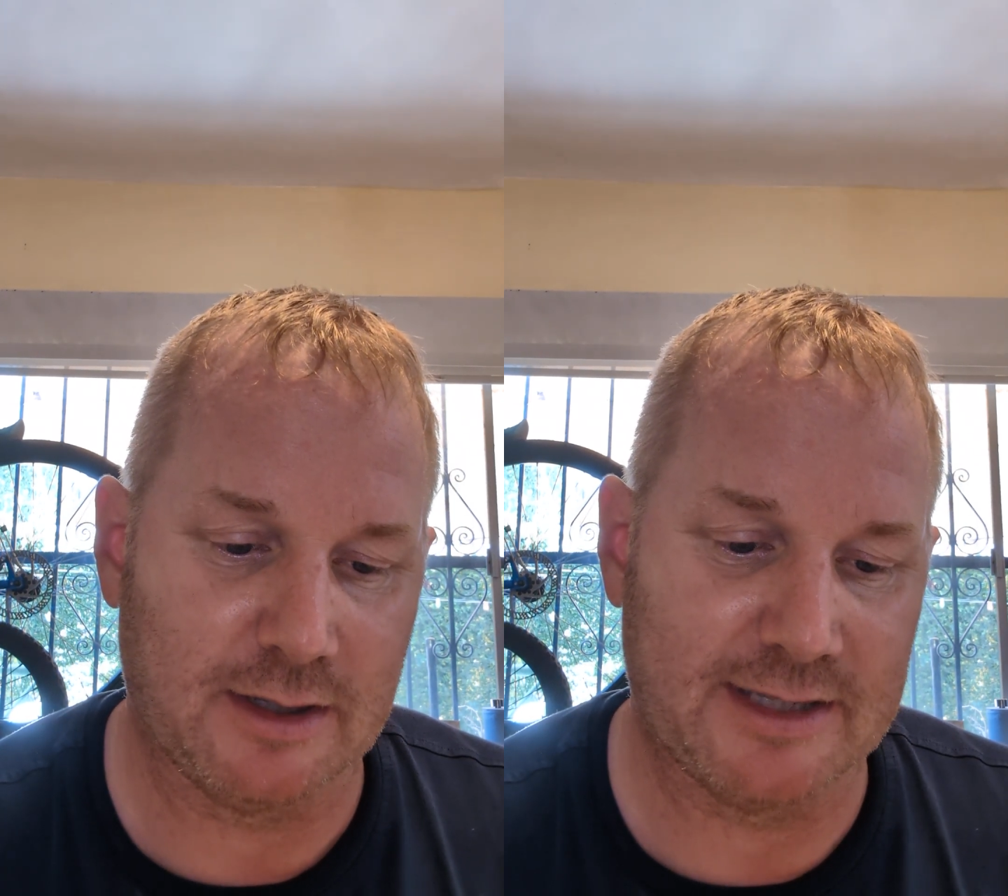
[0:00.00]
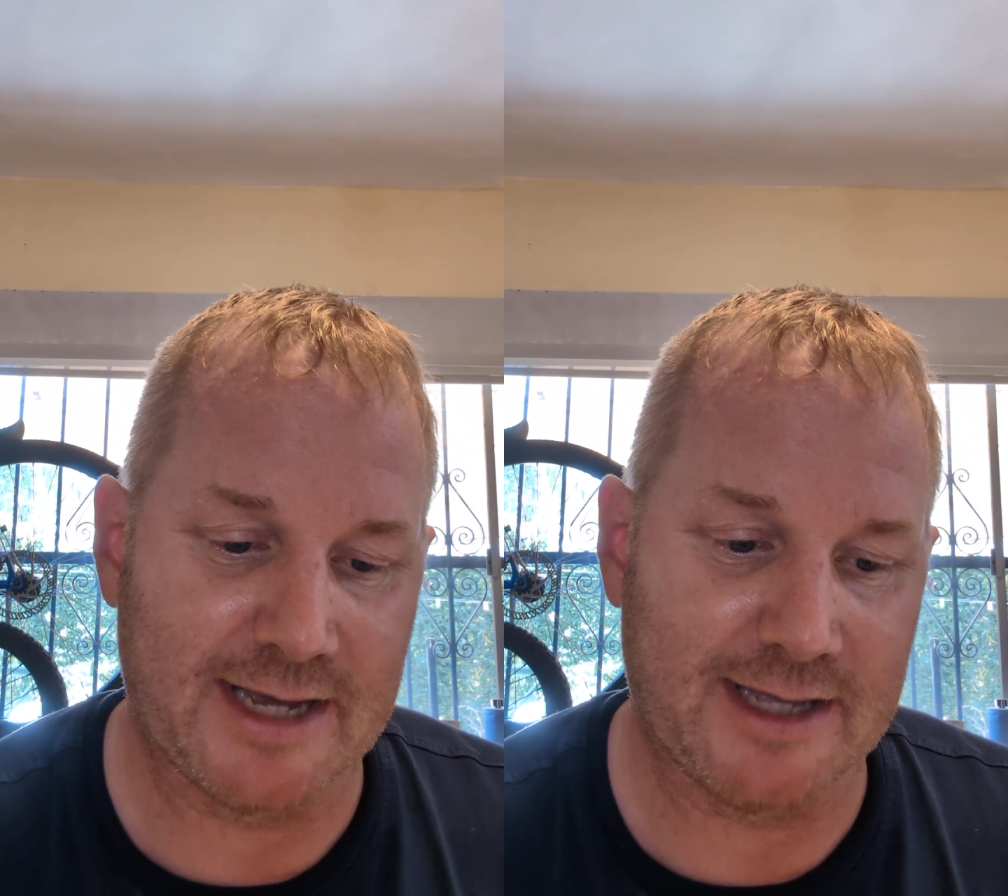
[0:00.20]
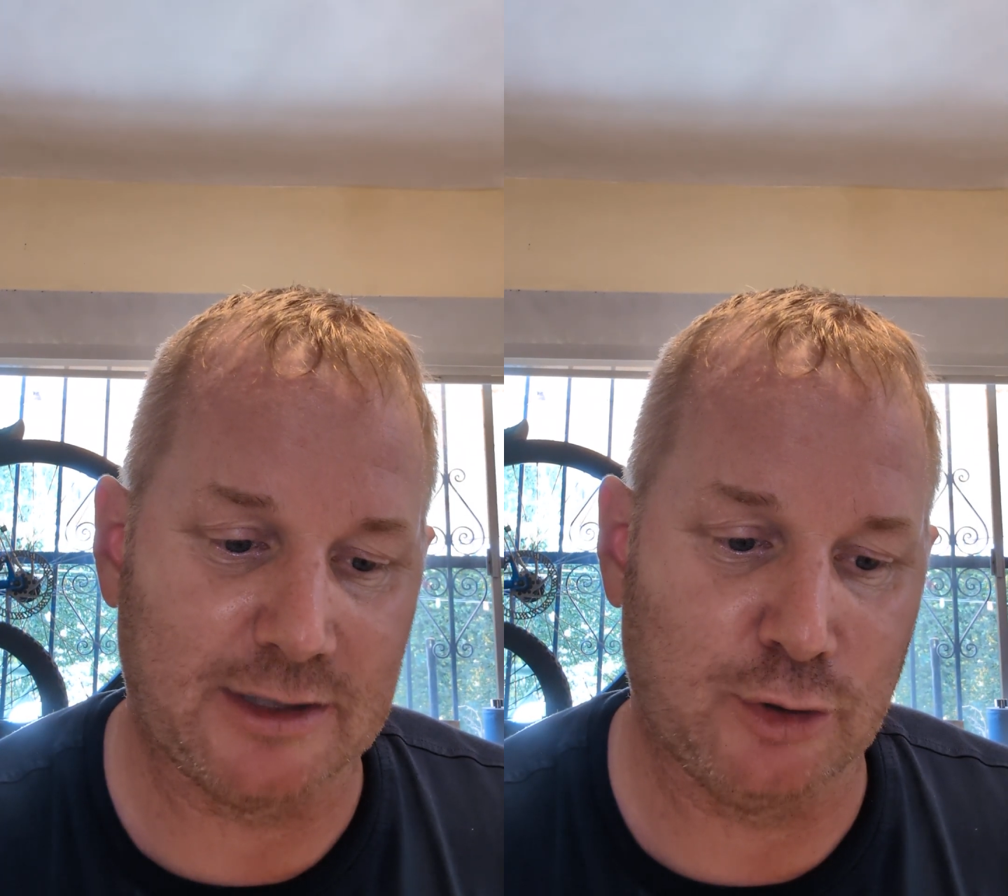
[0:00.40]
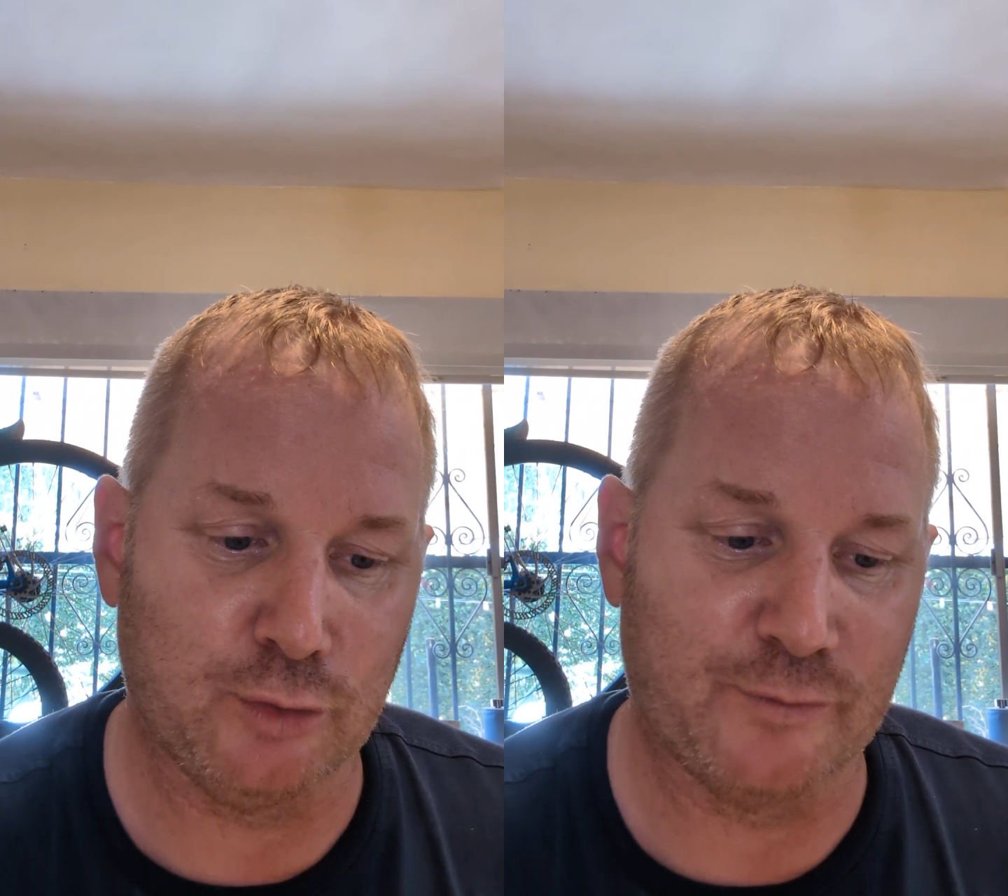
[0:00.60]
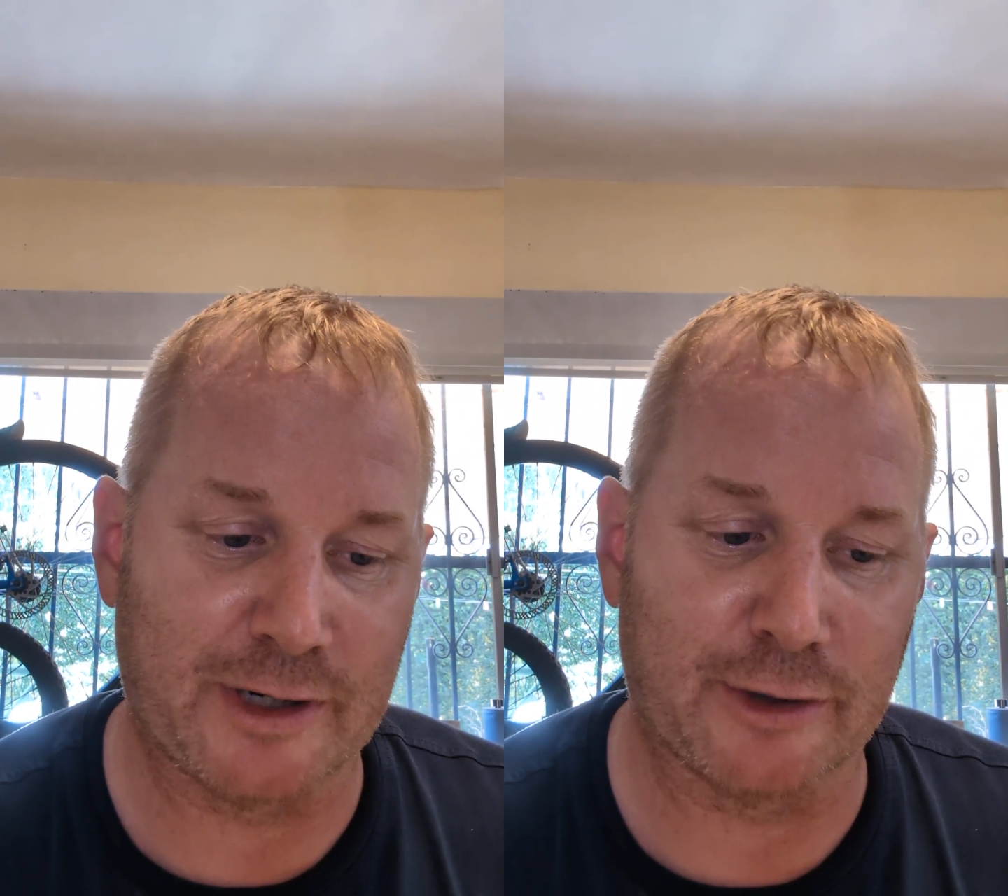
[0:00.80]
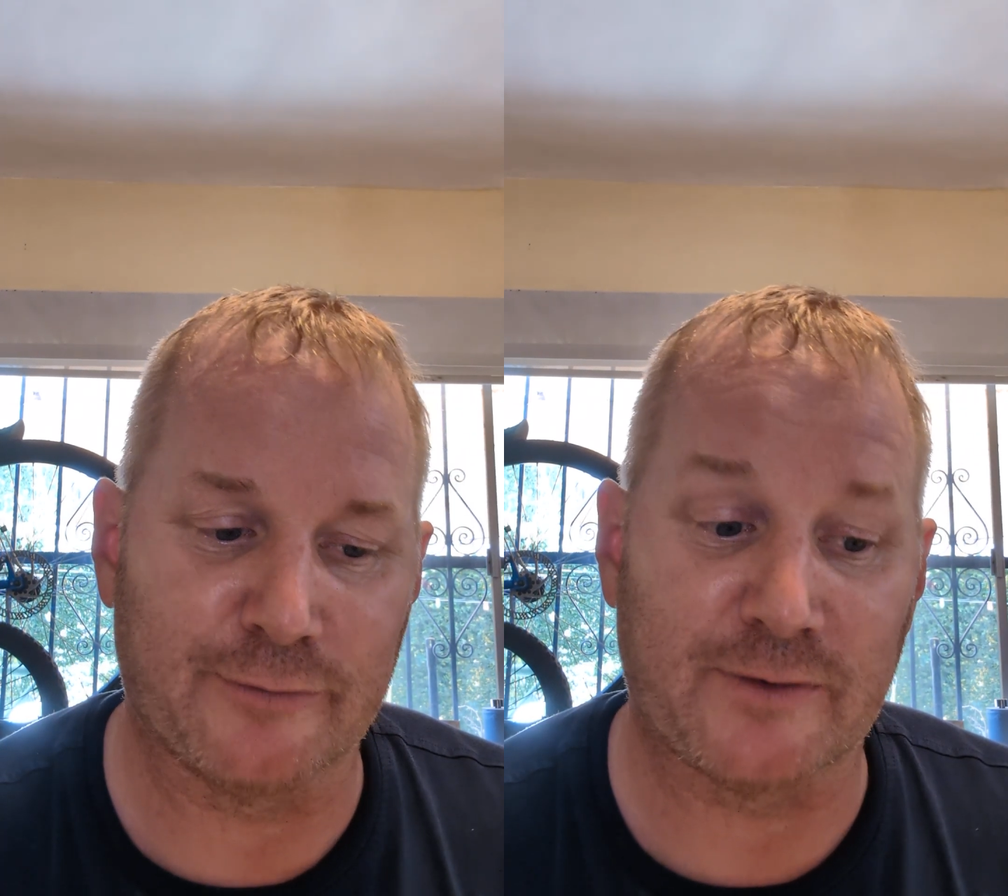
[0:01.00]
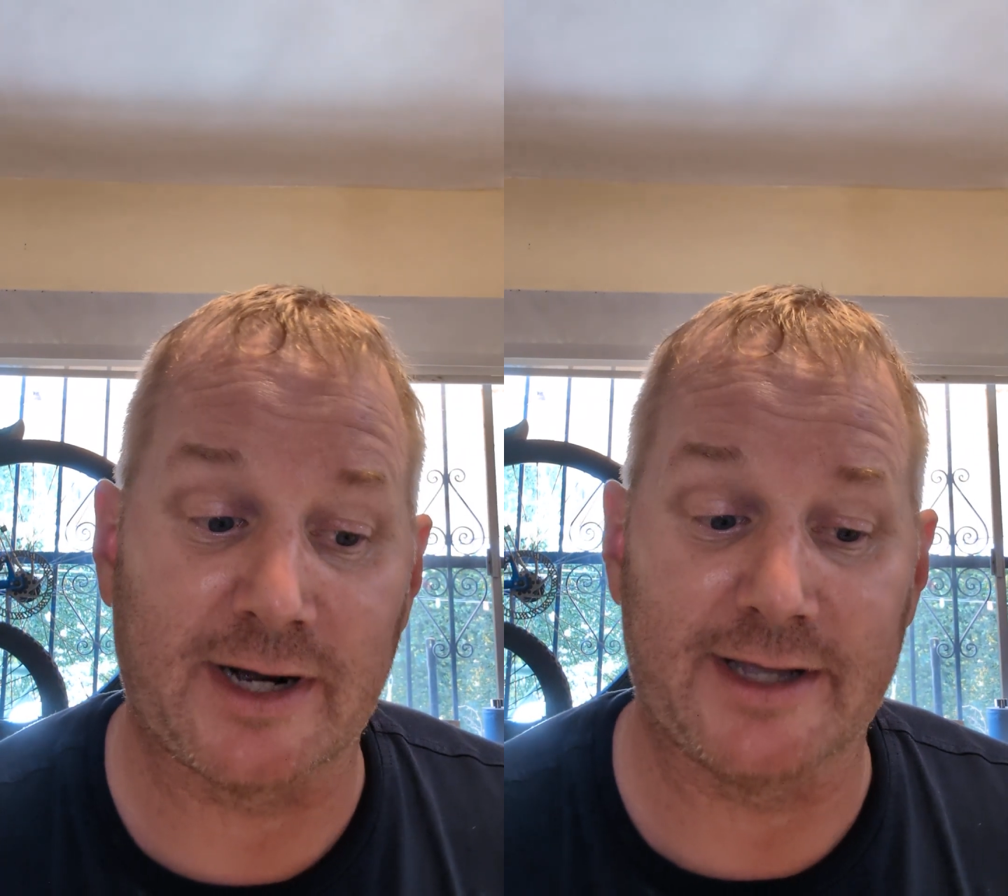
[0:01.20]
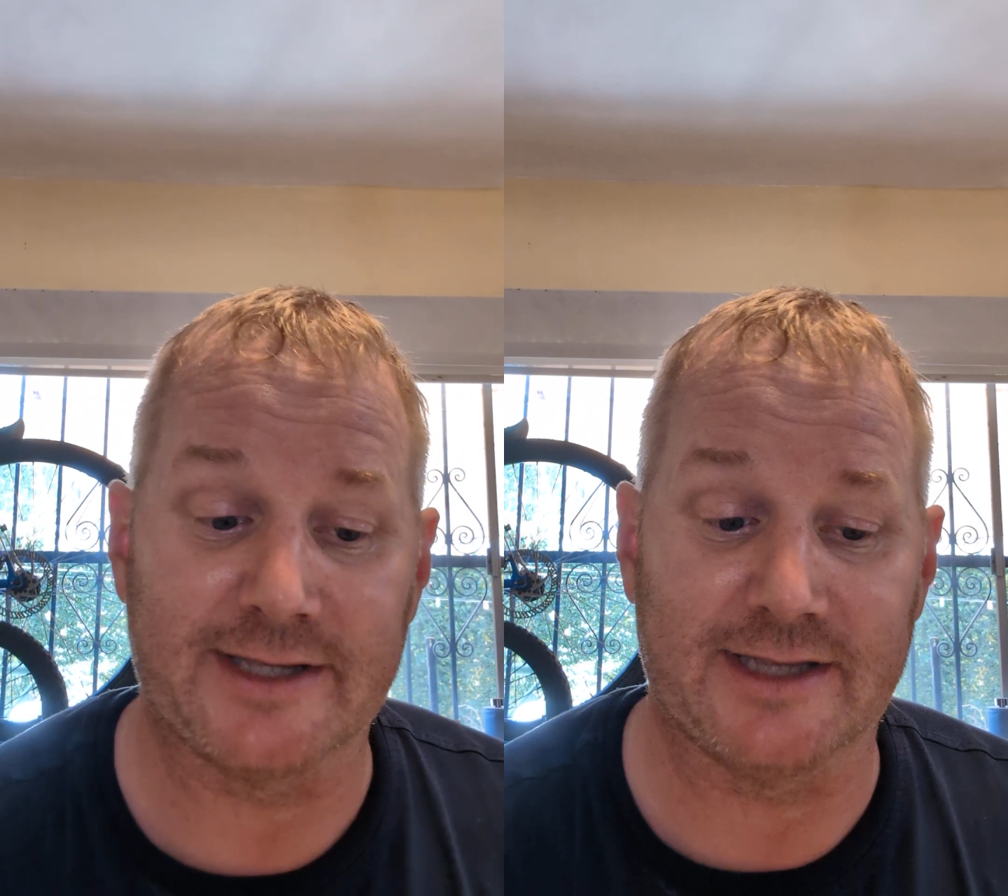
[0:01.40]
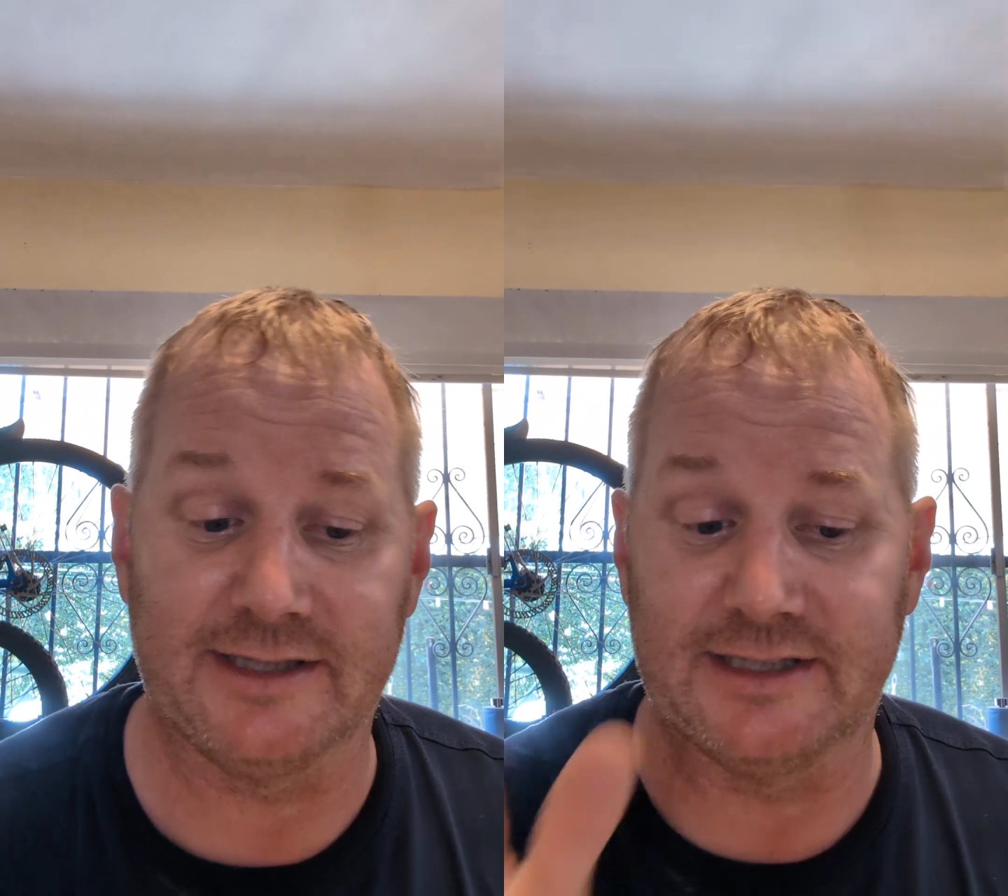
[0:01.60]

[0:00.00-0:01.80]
that you verify that